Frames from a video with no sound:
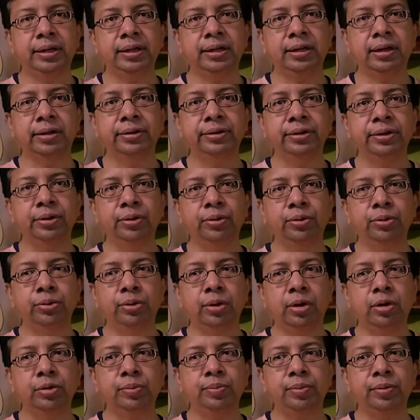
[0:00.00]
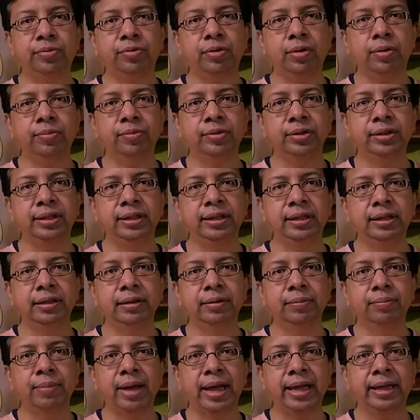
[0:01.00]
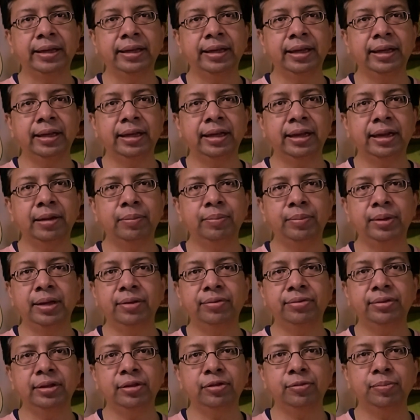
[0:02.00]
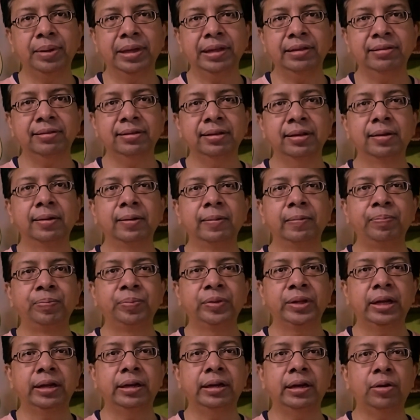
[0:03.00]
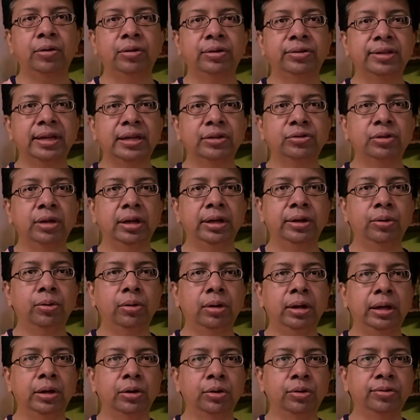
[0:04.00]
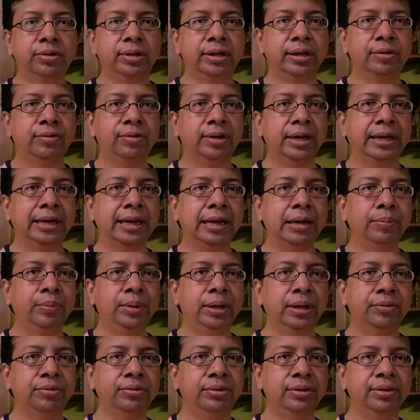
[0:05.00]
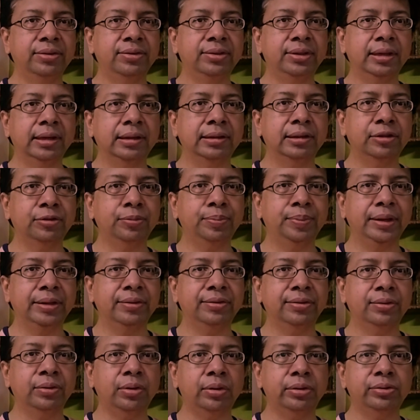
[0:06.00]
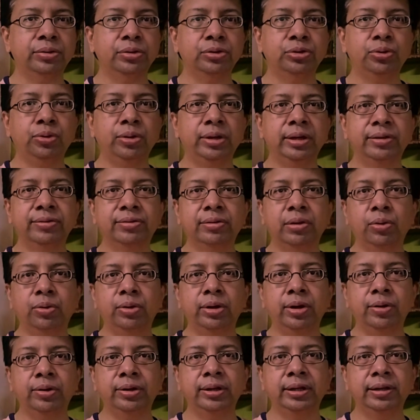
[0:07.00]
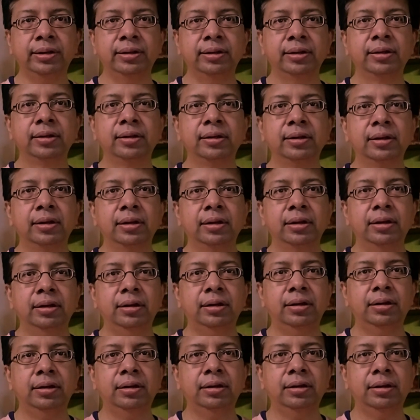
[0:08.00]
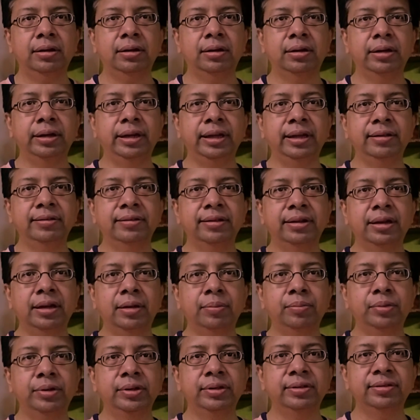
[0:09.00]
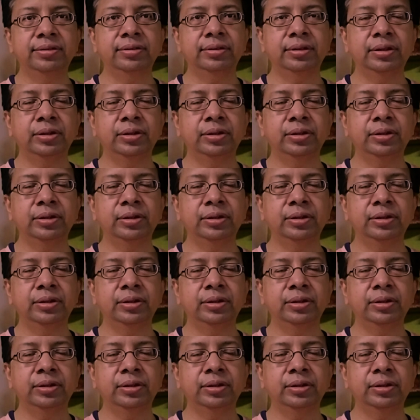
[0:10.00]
It continued to outperform with the banking and NBFC space, and now it's actually rolling over. In fact, NBFCs, the other space, is also showing a slowdown in earnings and numbers.